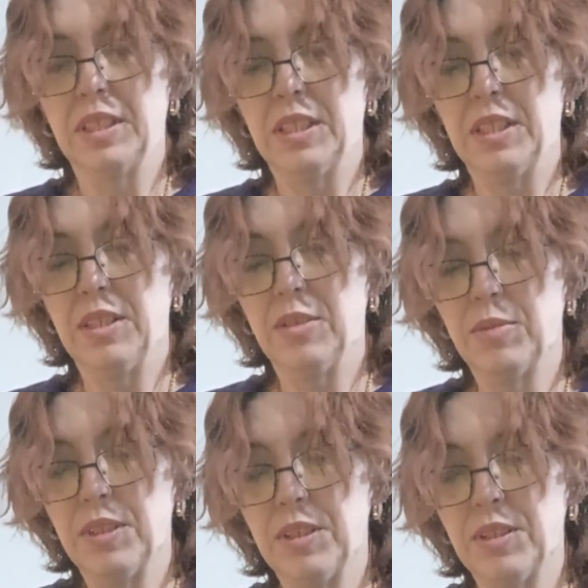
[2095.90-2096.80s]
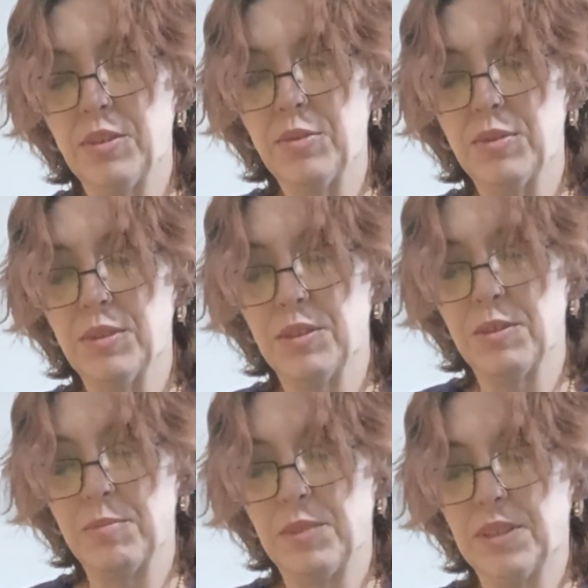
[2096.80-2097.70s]
You don't want to get loosen up
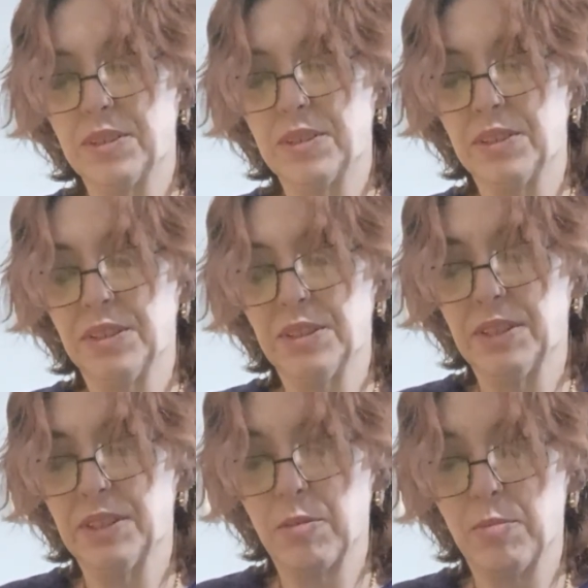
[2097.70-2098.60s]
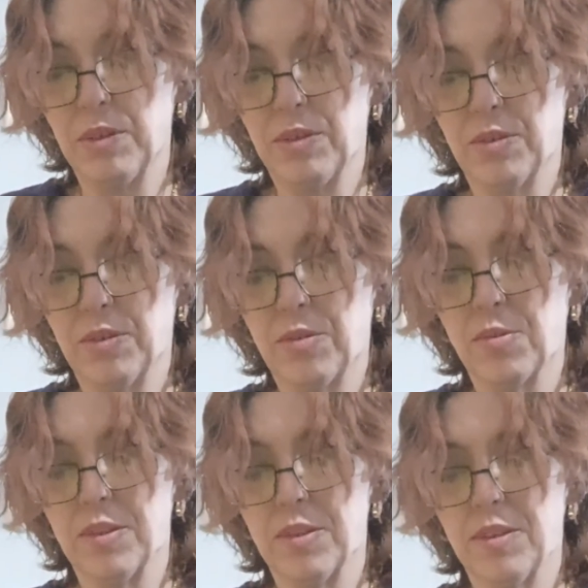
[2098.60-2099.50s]
because then it's not gonna be a good cord.